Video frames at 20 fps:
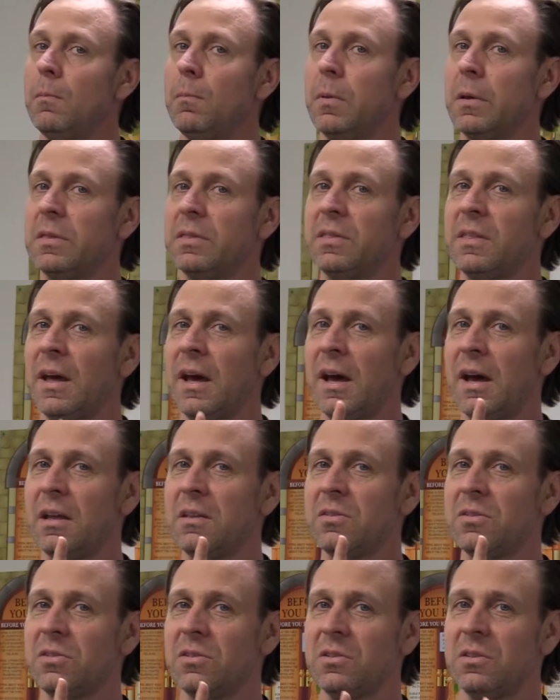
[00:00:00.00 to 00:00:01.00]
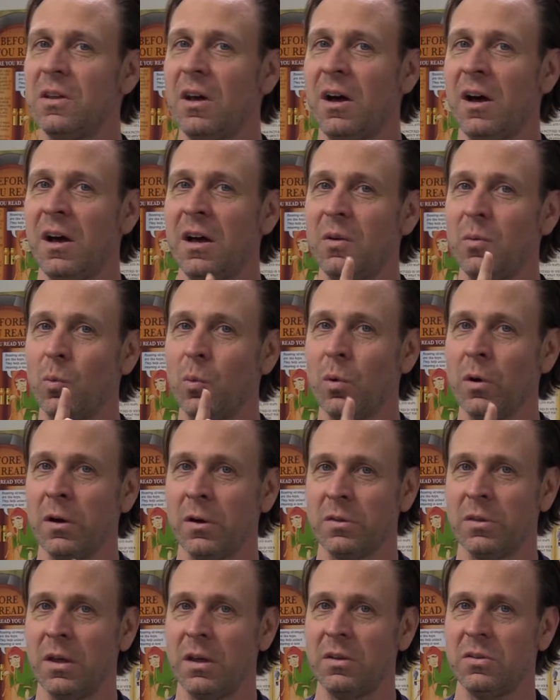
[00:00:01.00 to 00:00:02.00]
But that's not
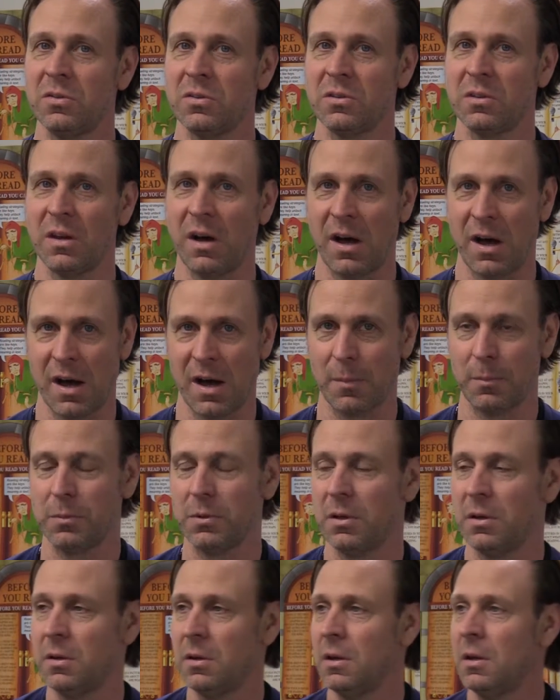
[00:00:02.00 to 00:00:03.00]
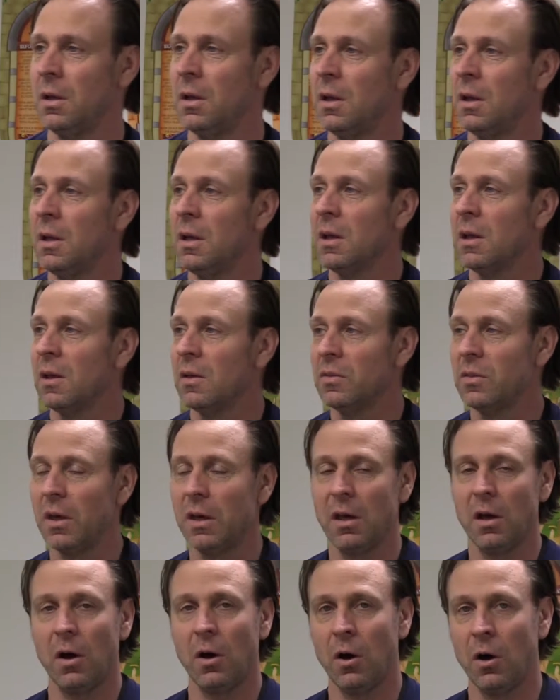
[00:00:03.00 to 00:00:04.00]
where they stopped.
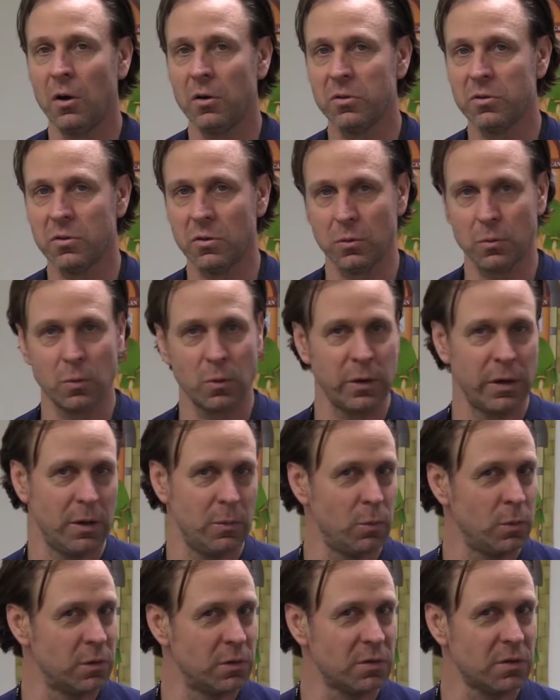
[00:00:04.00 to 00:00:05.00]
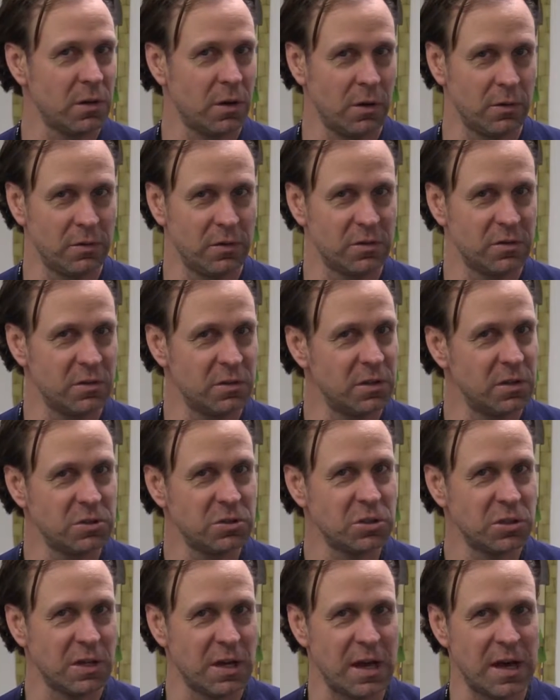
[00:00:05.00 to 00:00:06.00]
They also create what is called the
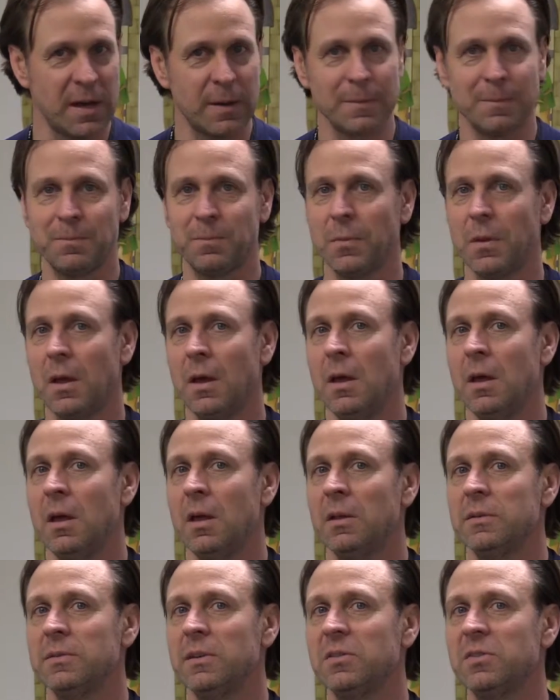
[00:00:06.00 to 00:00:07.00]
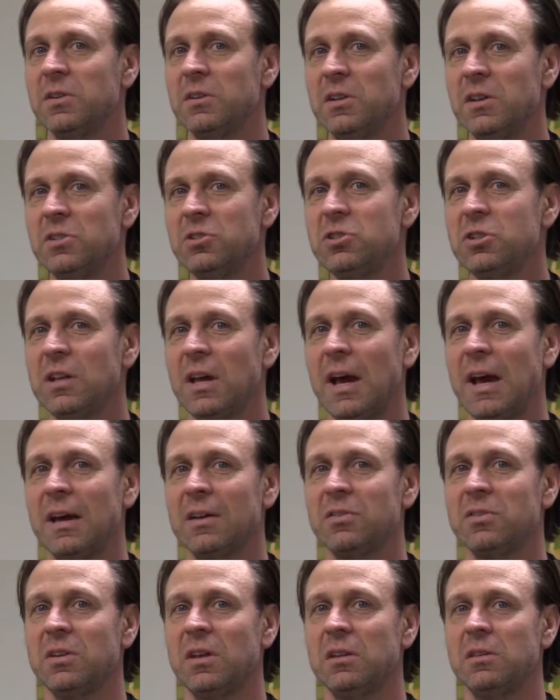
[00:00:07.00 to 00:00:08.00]
Sedition Act. The Sedition
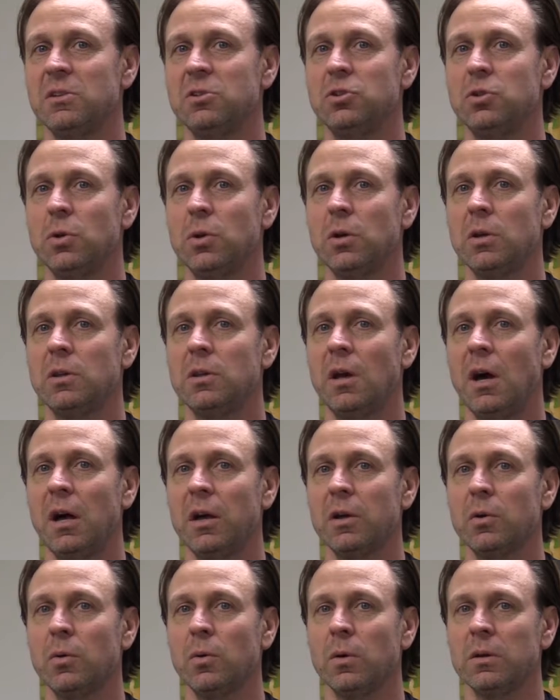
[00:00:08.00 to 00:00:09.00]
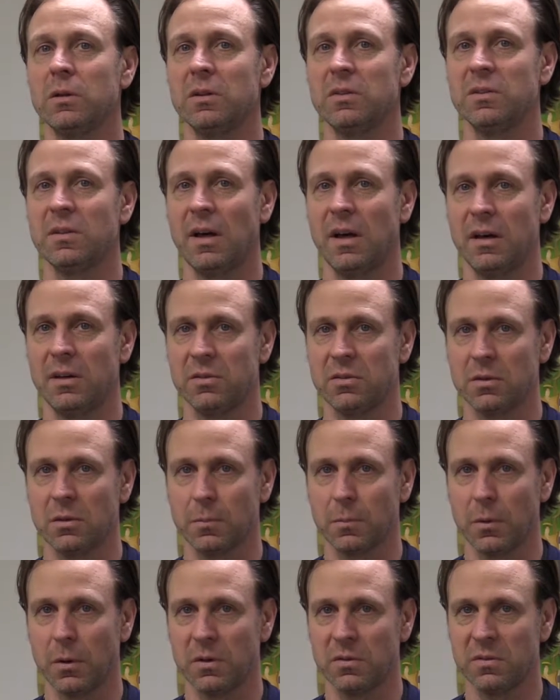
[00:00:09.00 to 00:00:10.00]
Act said that you could not criticize the
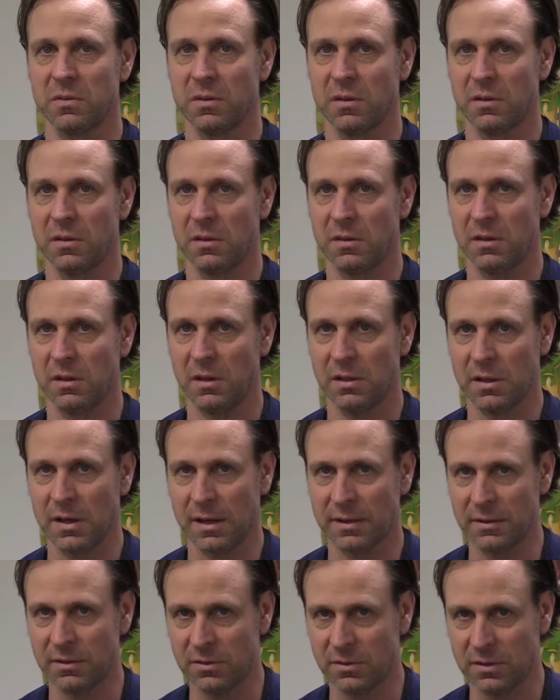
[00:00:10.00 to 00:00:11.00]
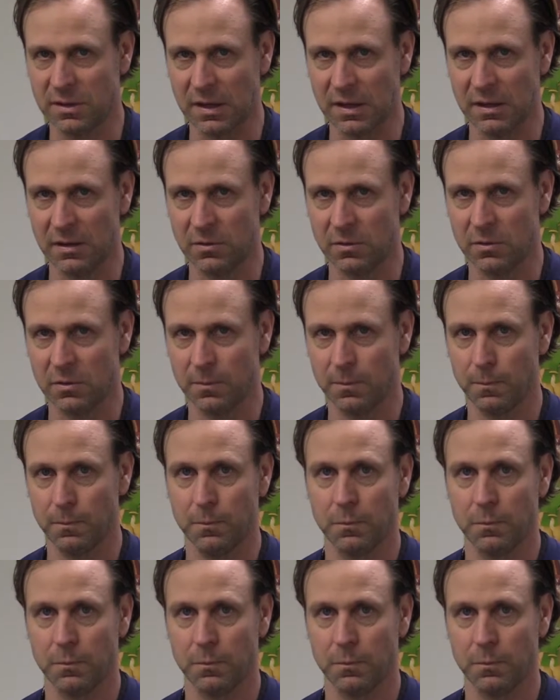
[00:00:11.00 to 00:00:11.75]
President of the United States,